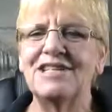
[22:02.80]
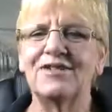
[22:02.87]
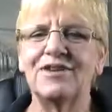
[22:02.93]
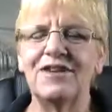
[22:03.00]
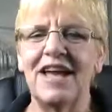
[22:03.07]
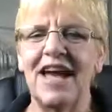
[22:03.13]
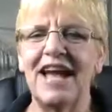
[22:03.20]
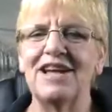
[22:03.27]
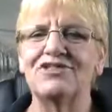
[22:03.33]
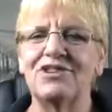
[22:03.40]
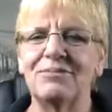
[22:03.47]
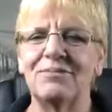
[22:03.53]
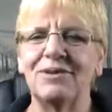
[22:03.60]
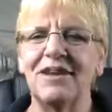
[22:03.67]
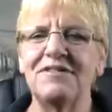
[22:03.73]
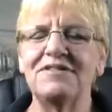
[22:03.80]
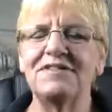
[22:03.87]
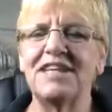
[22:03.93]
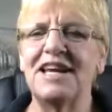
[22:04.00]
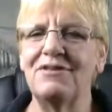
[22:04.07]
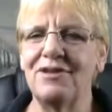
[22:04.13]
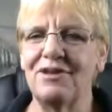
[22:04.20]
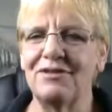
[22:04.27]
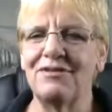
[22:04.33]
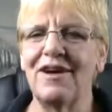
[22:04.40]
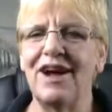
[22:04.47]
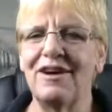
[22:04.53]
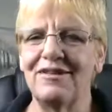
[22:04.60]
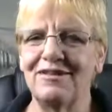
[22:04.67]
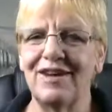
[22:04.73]
for the AFFF say if you're a
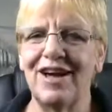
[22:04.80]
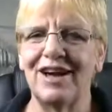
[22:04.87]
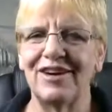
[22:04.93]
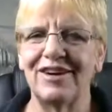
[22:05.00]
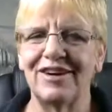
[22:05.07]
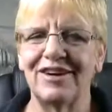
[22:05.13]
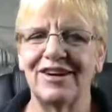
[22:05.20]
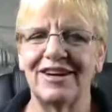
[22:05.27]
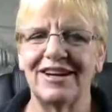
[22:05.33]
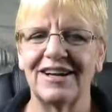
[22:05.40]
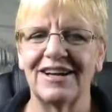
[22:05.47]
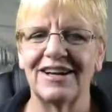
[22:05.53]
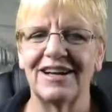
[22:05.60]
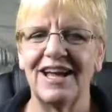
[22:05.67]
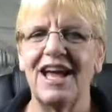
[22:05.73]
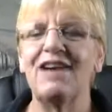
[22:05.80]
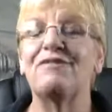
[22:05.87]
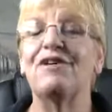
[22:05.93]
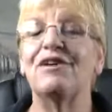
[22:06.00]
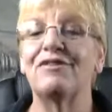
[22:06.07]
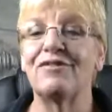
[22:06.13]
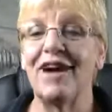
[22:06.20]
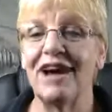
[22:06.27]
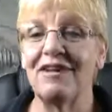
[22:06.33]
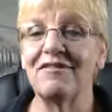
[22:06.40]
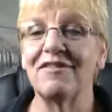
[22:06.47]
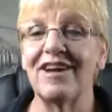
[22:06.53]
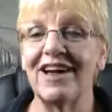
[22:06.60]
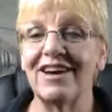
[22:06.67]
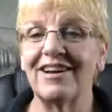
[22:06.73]
firefighter, if you're a
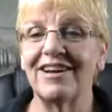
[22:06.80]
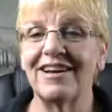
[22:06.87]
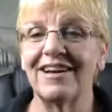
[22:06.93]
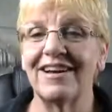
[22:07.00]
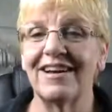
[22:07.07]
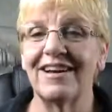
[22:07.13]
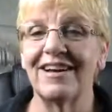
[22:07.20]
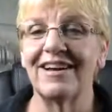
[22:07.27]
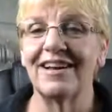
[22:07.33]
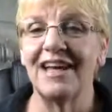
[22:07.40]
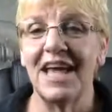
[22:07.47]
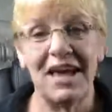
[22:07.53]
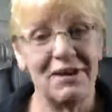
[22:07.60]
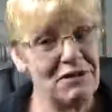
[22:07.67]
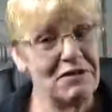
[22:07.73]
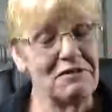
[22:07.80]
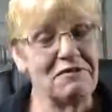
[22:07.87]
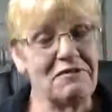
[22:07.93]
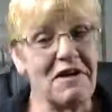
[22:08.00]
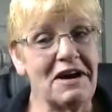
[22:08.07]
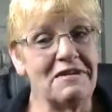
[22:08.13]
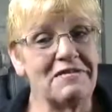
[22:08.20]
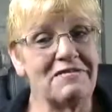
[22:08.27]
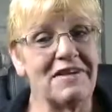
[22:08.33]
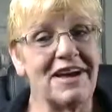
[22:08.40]
firefighter, if you're a firefighter.